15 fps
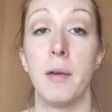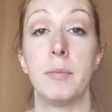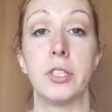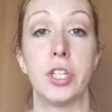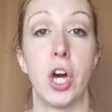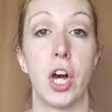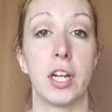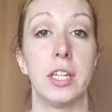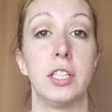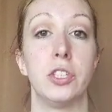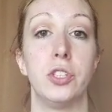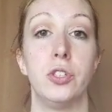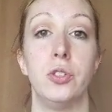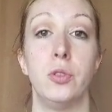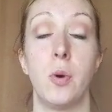I've been
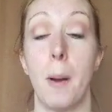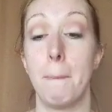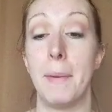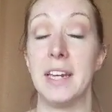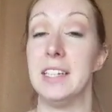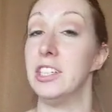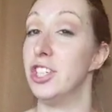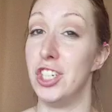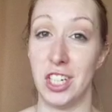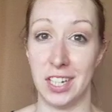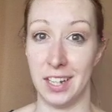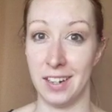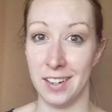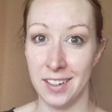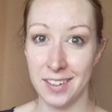talking to Betty
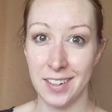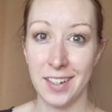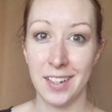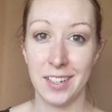Jean.